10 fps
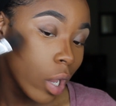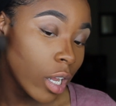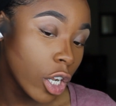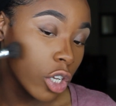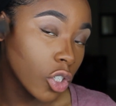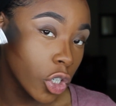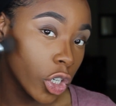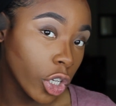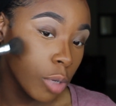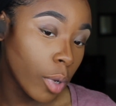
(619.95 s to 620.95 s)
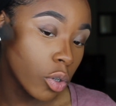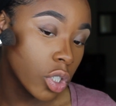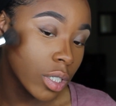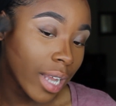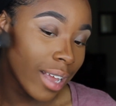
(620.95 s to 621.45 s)
and in a circular
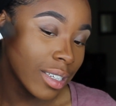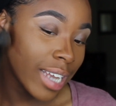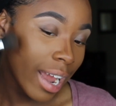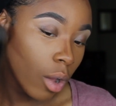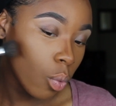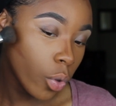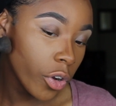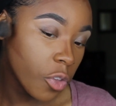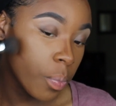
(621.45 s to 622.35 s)
motion not downwards